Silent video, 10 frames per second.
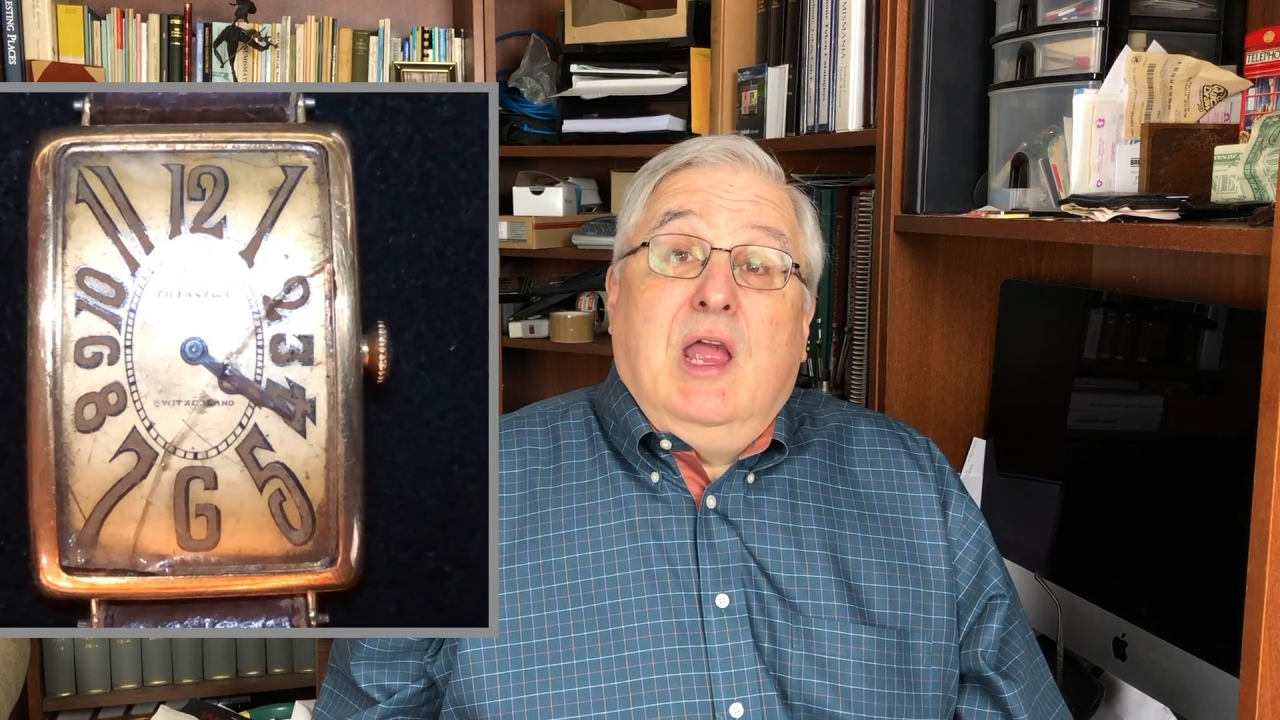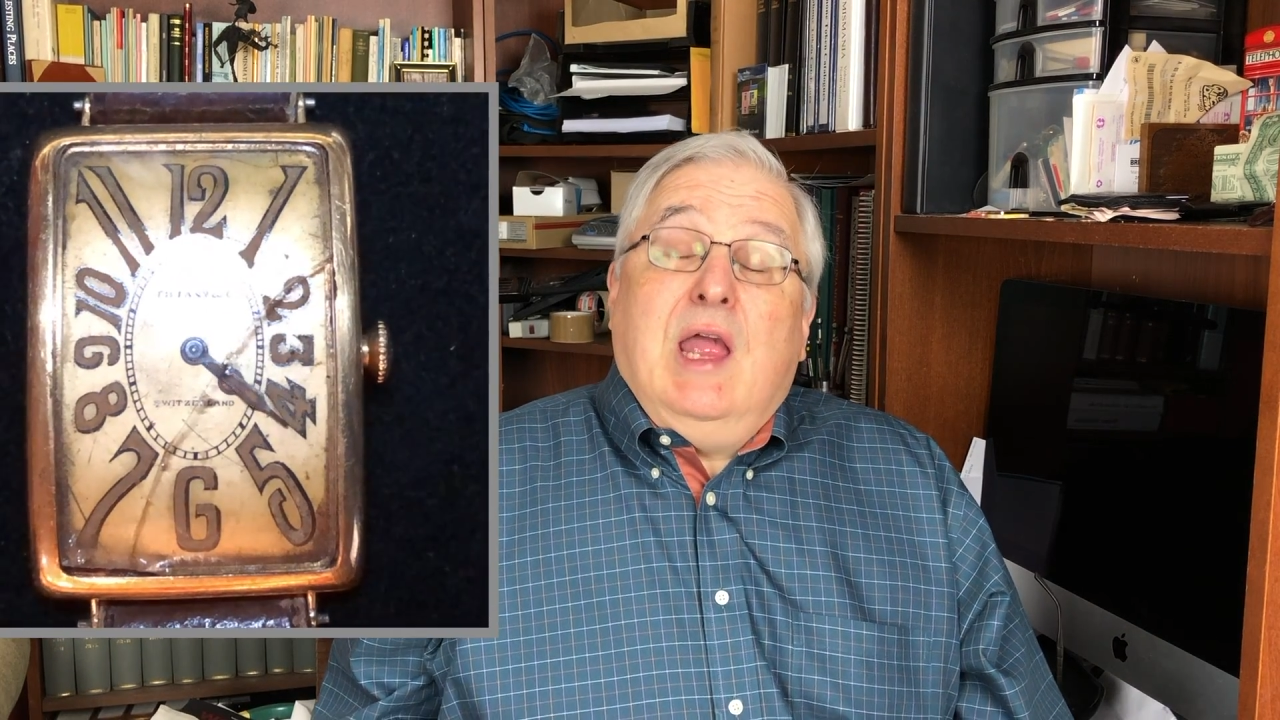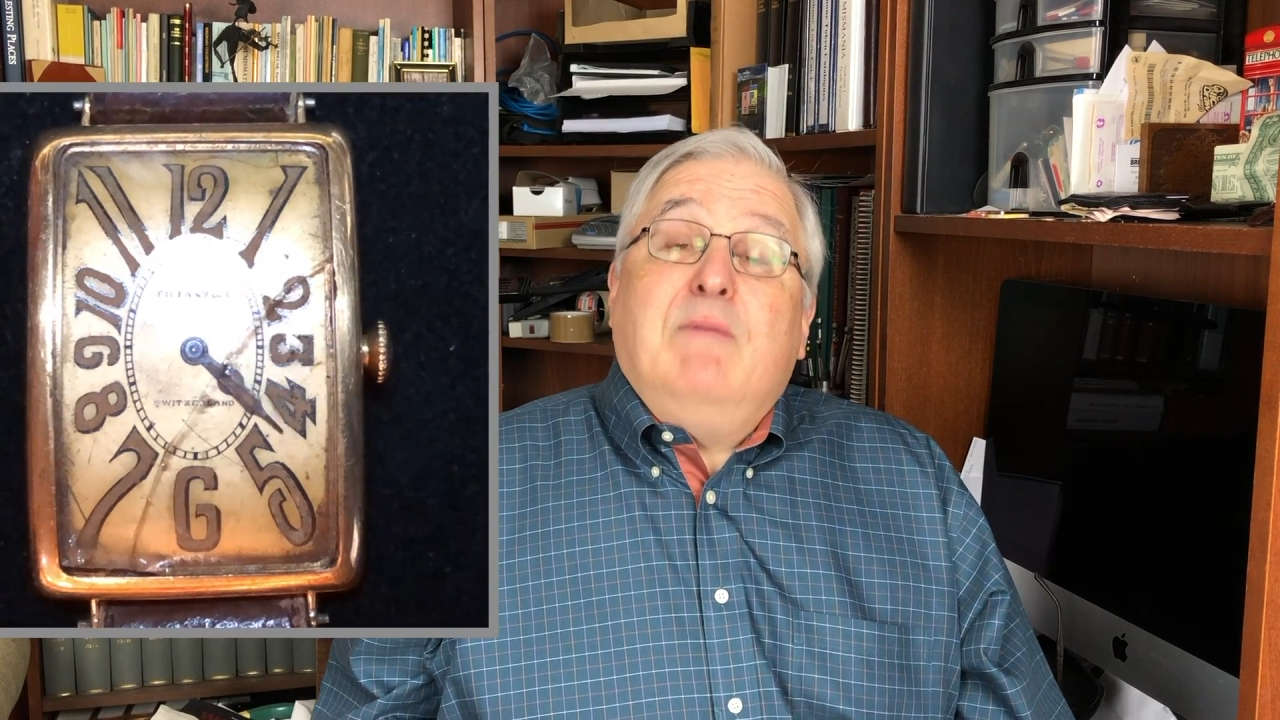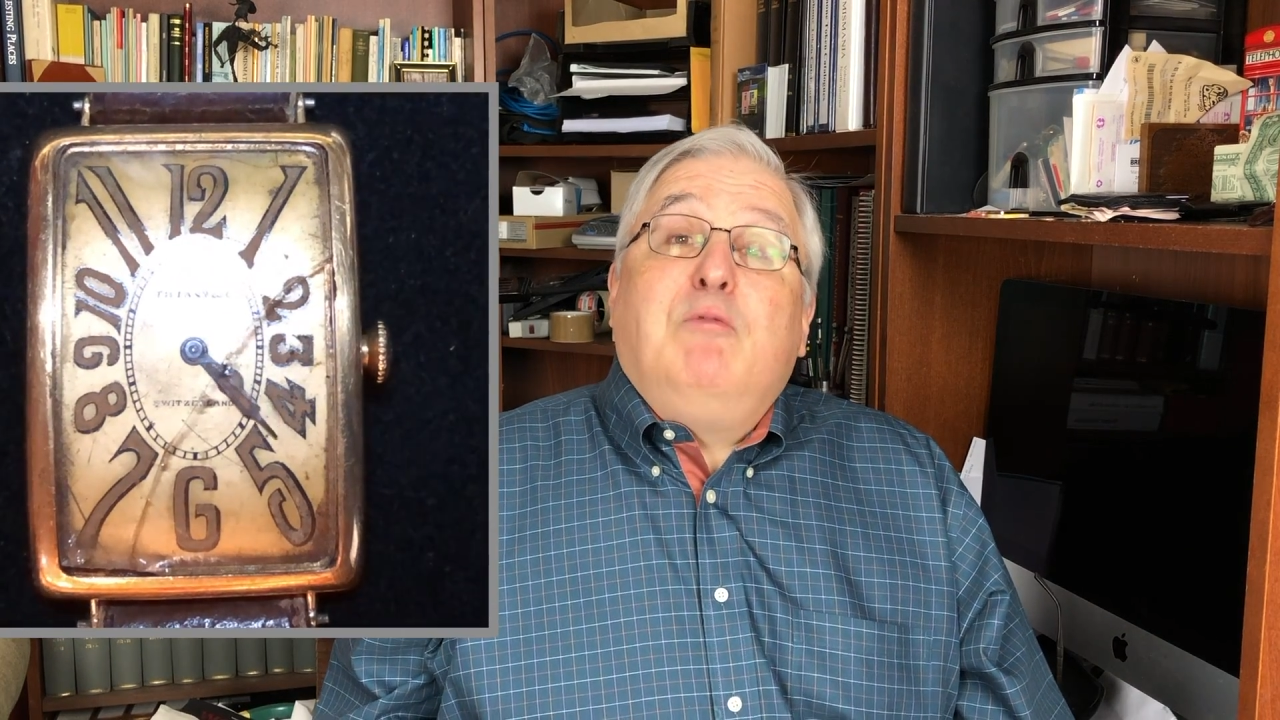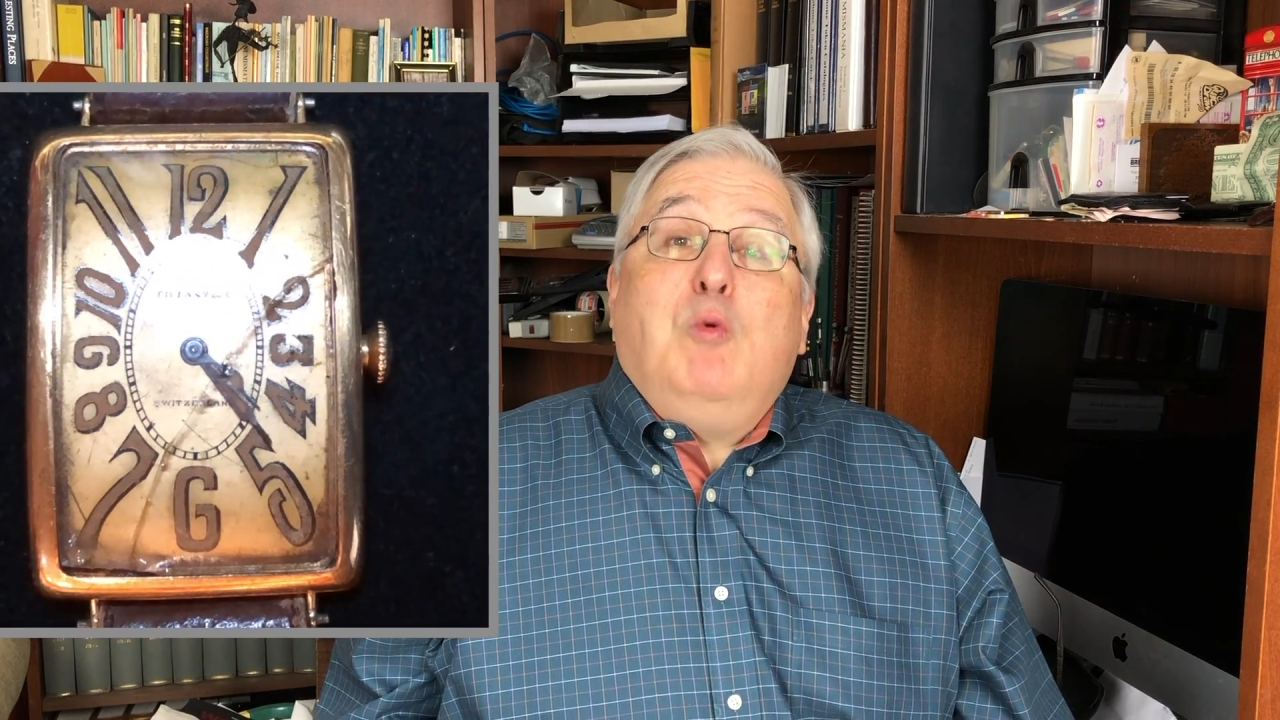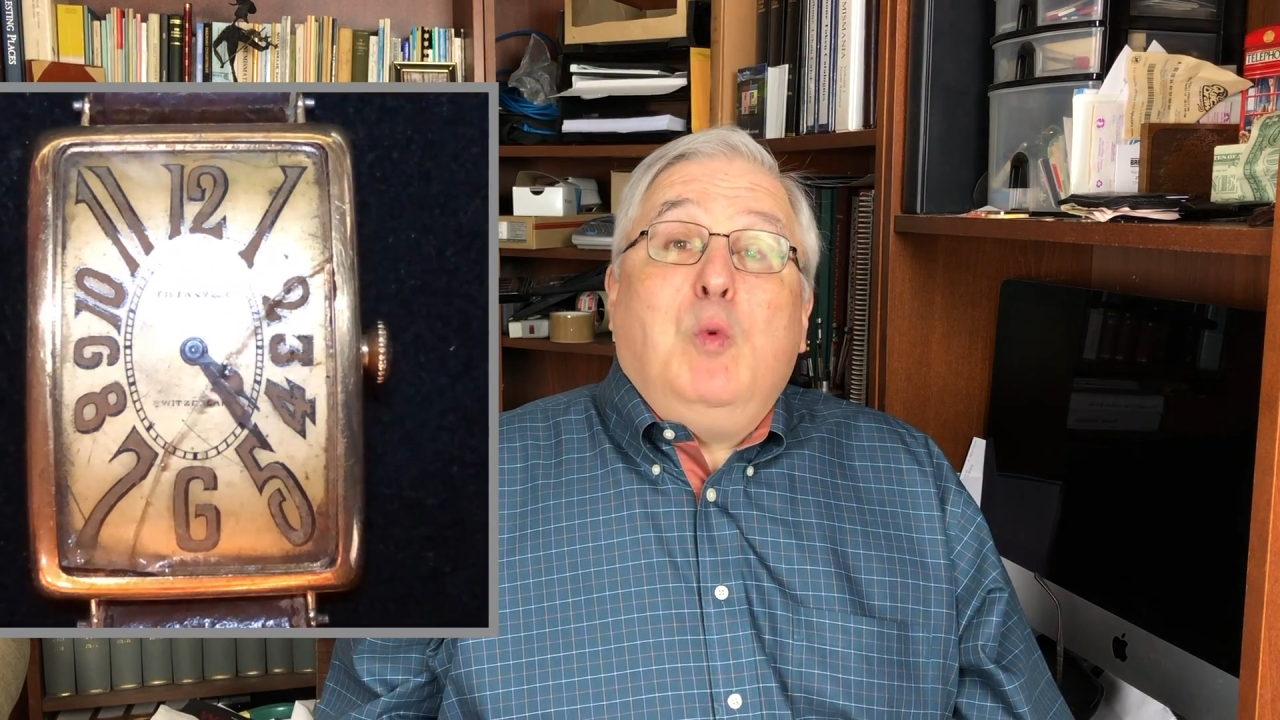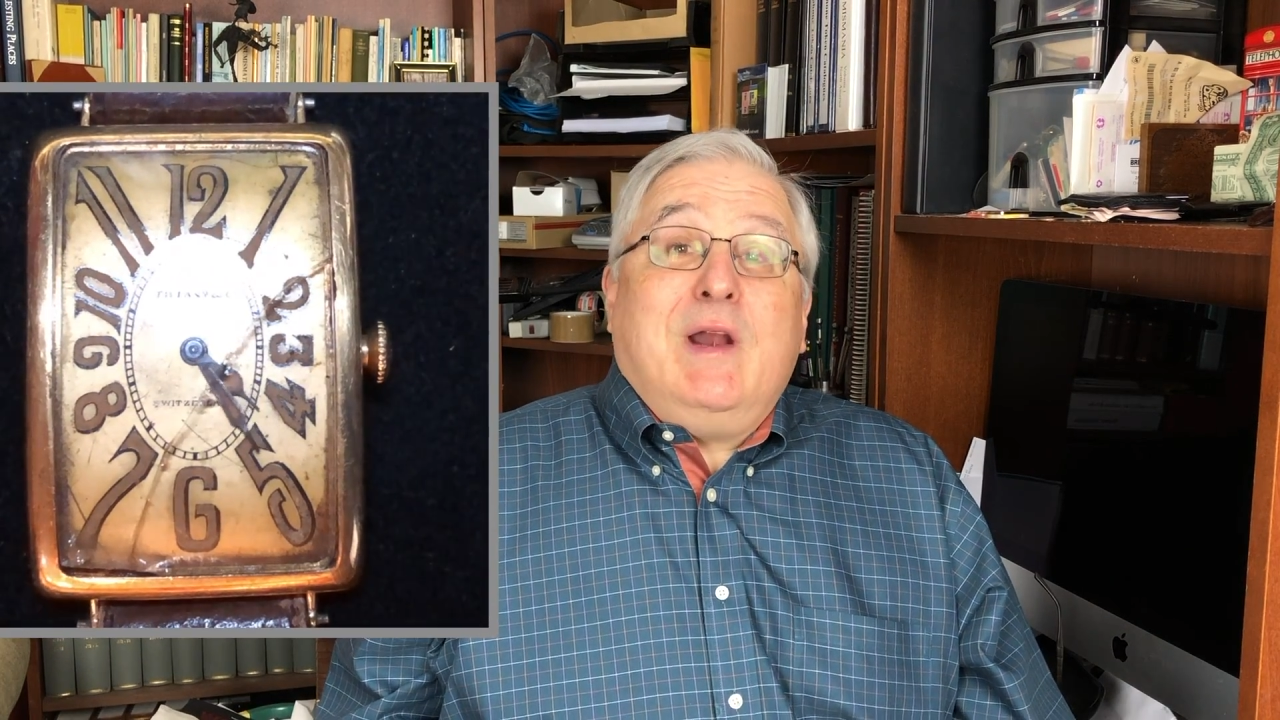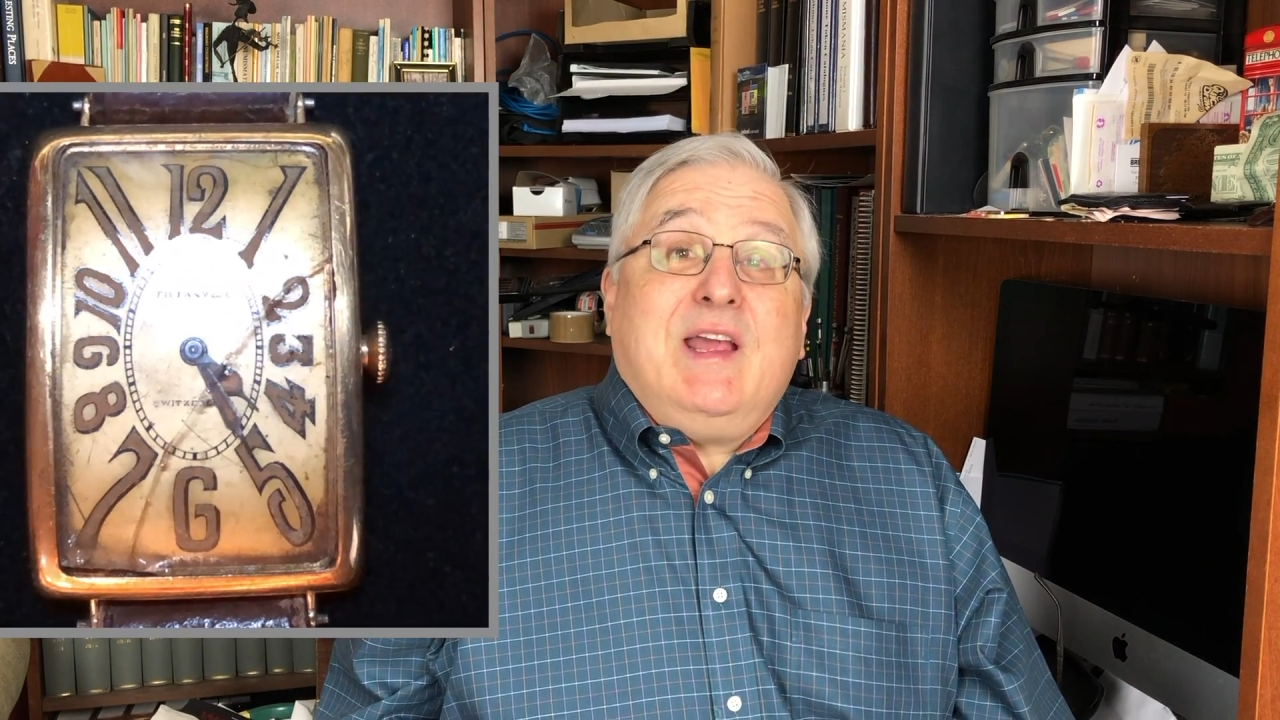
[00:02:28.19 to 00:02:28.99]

And from what I